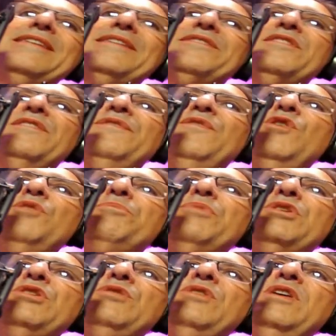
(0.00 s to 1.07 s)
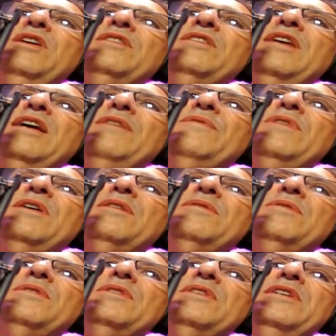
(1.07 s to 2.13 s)
can have a each camera
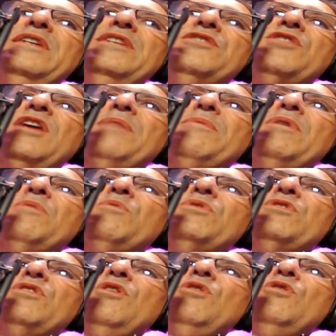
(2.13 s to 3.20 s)
with their own password.